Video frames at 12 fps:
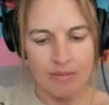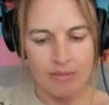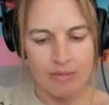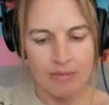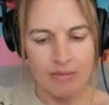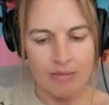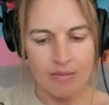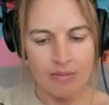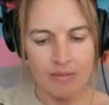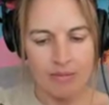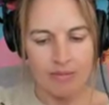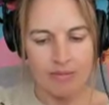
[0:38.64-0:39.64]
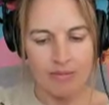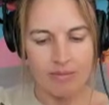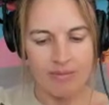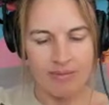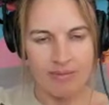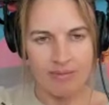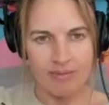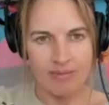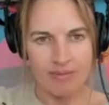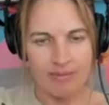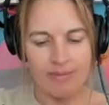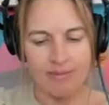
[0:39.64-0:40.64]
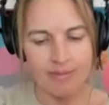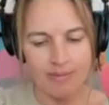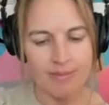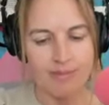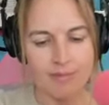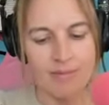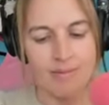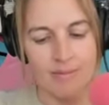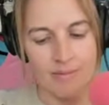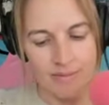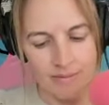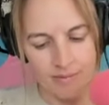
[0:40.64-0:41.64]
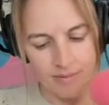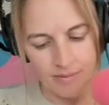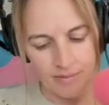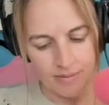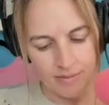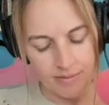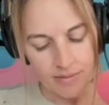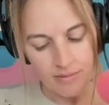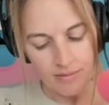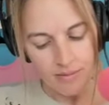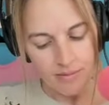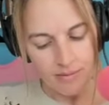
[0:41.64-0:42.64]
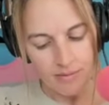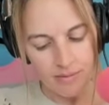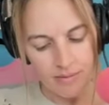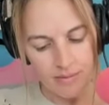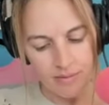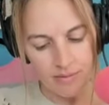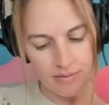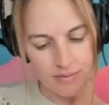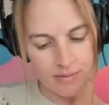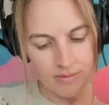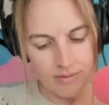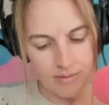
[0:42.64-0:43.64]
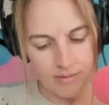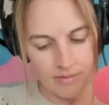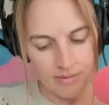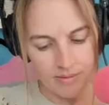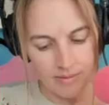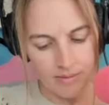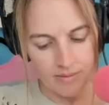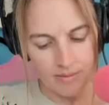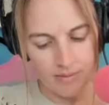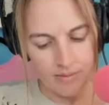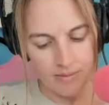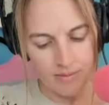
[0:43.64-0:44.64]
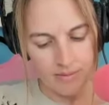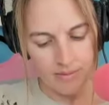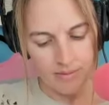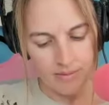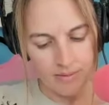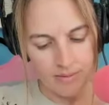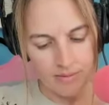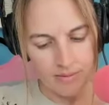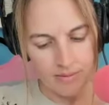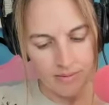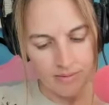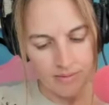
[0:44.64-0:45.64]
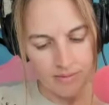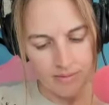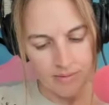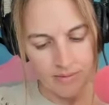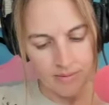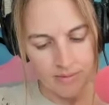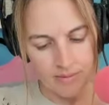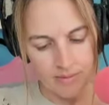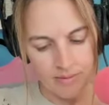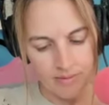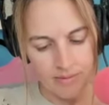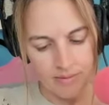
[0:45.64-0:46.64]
The person shown says nothing.